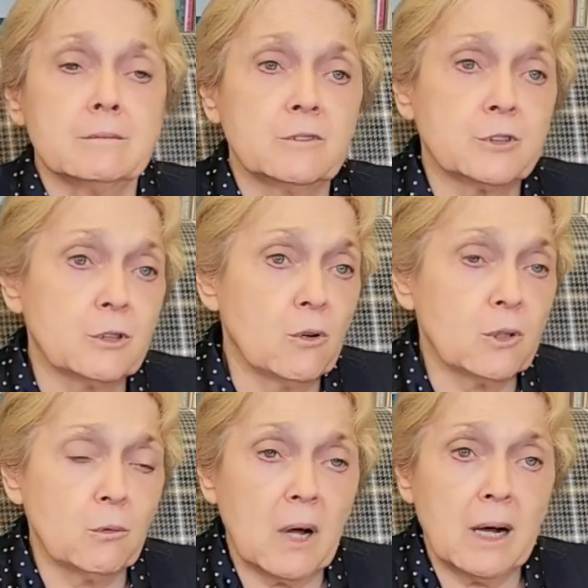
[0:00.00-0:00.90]

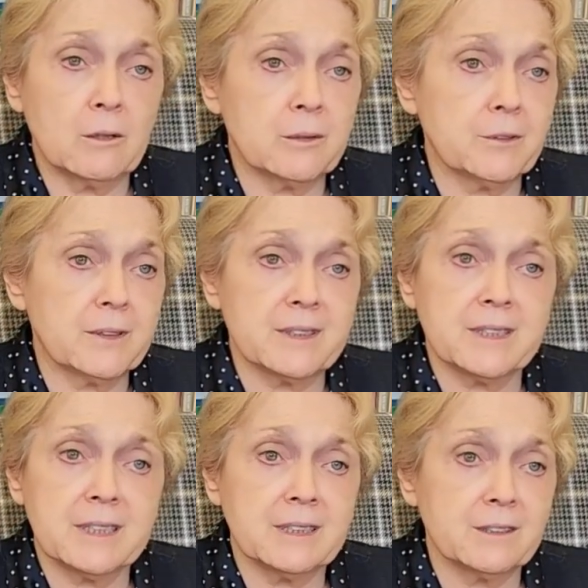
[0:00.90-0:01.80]
thrown out of their
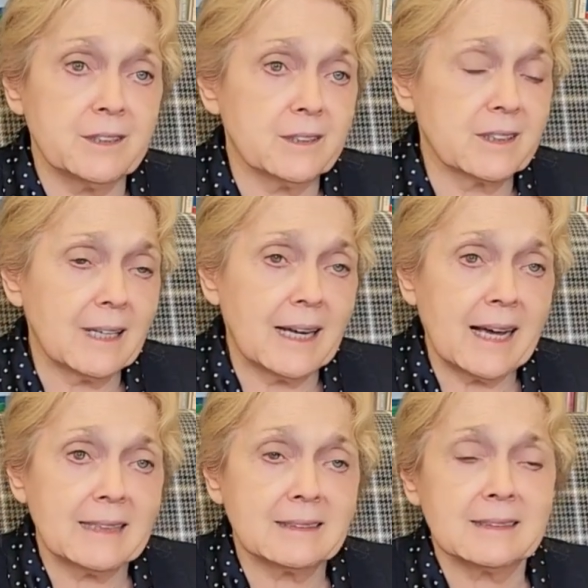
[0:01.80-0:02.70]
senior year
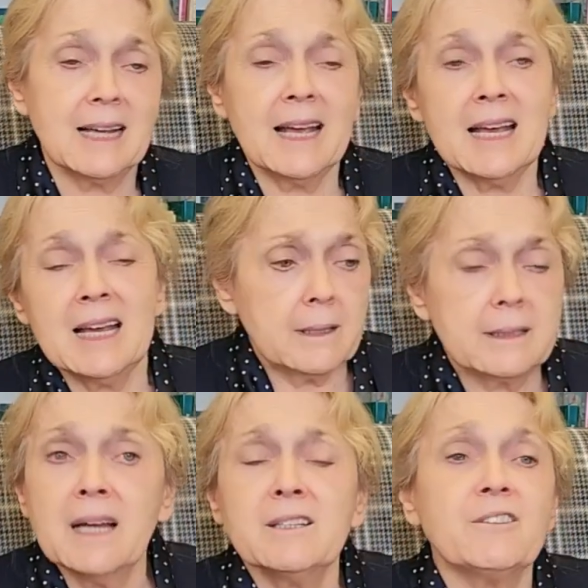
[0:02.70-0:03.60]
class.
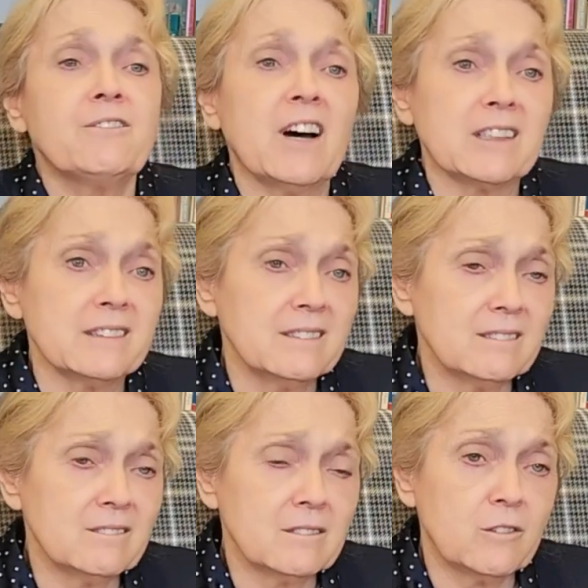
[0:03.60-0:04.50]
None of the fun
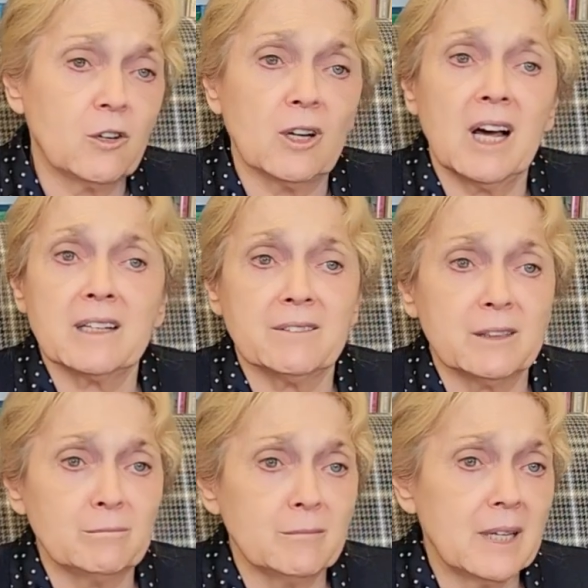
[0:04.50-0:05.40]
for a lot of
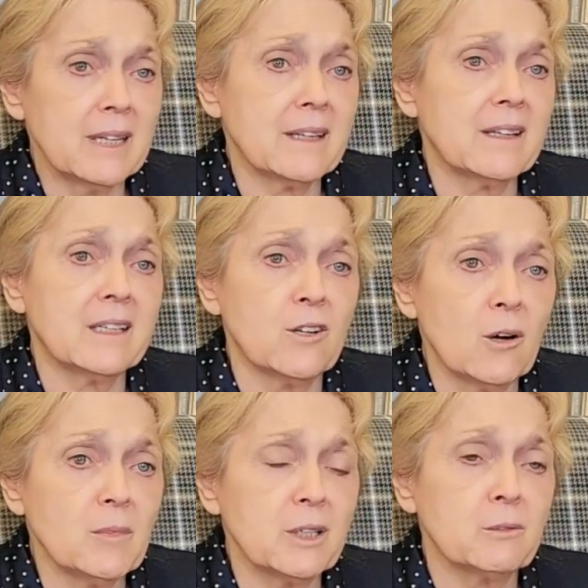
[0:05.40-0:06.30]
them that they
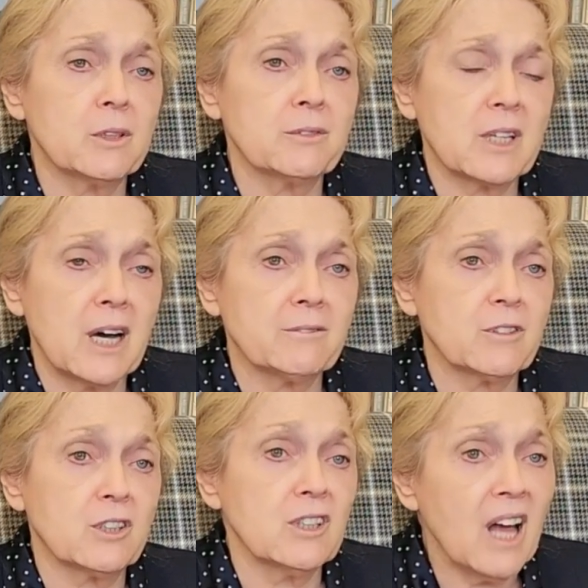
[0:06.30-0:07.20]
normally would have got
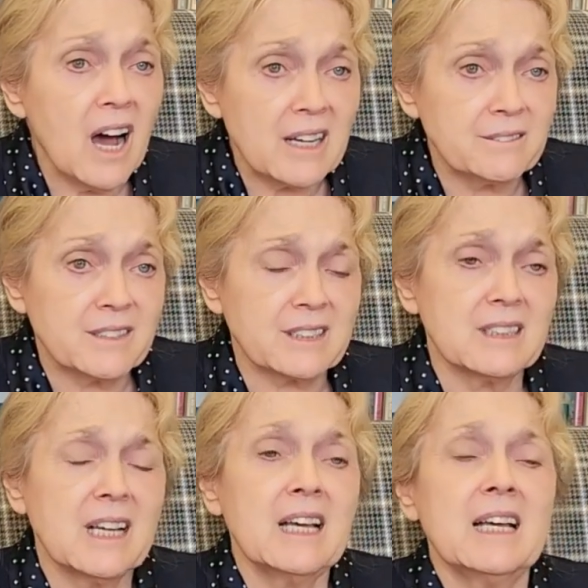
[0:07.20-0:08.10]
for their lives
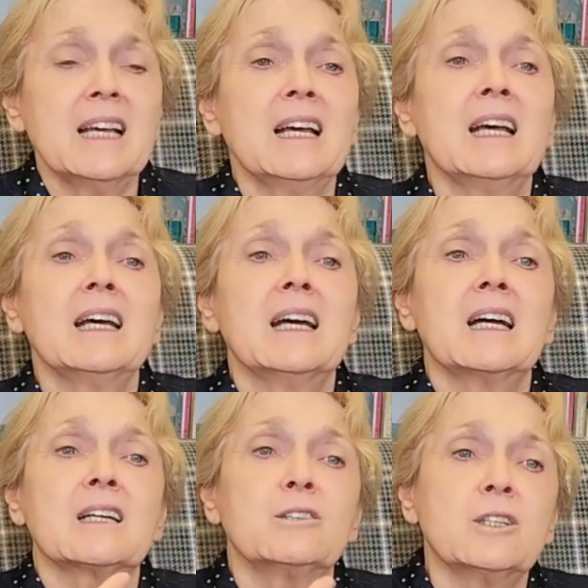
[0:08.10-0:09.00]

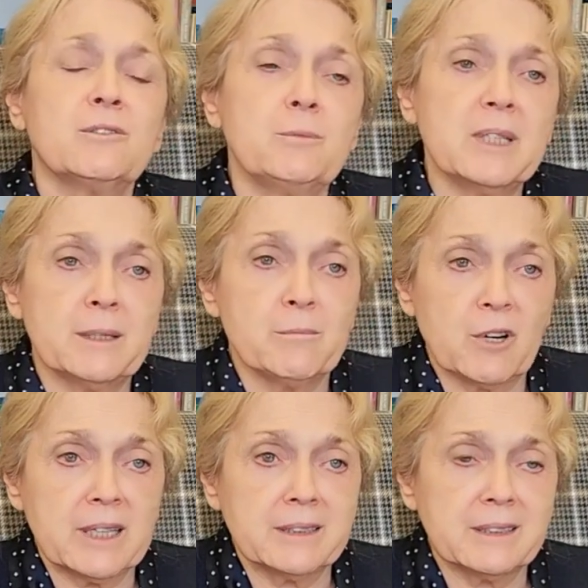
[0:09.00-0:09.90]
could have been
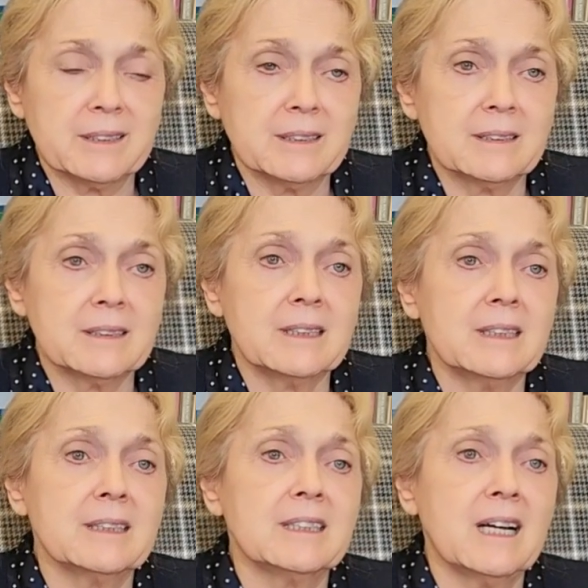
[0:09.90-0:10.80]
embraced
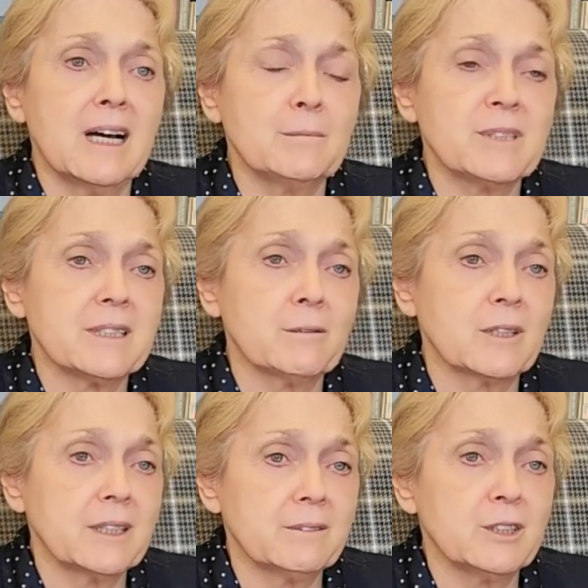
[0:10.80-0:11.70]
in the times they were
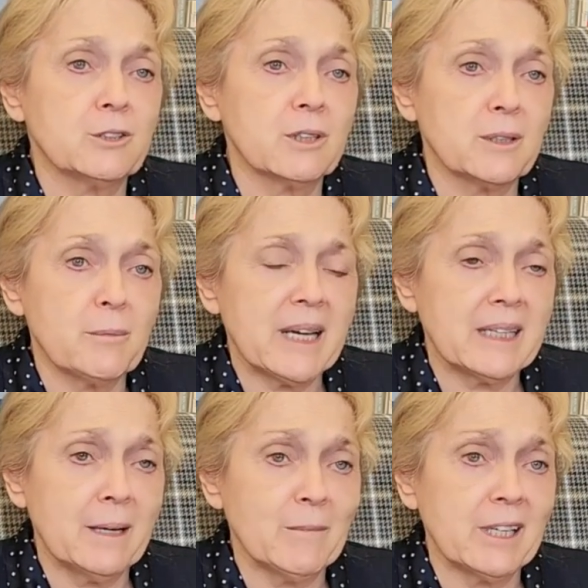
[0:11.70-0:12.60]
given during the
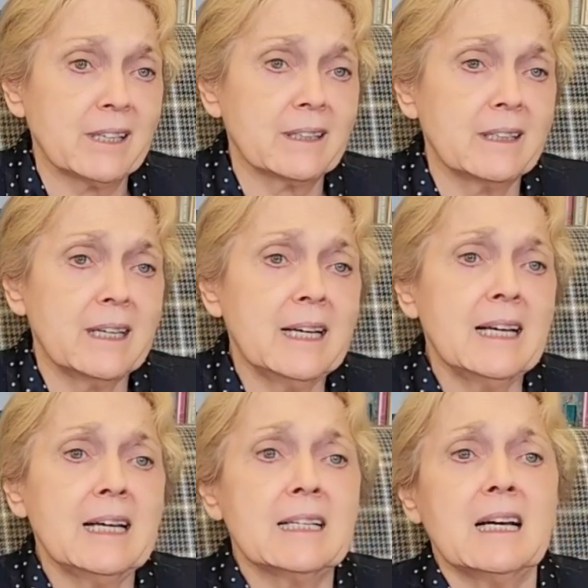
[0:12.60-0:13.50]
pandemic
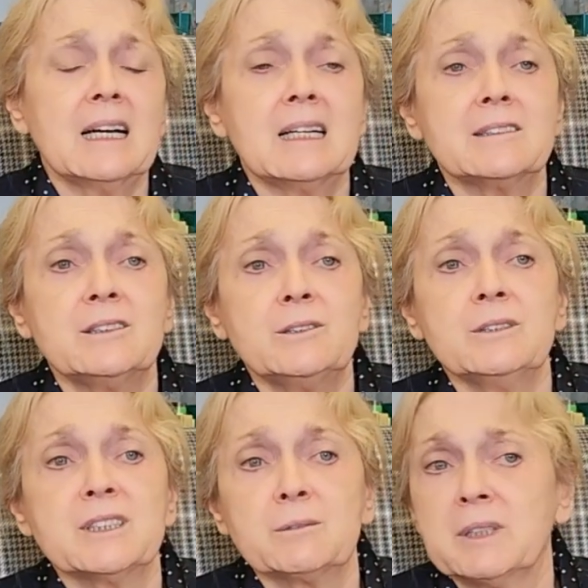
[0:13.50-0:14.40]
to do things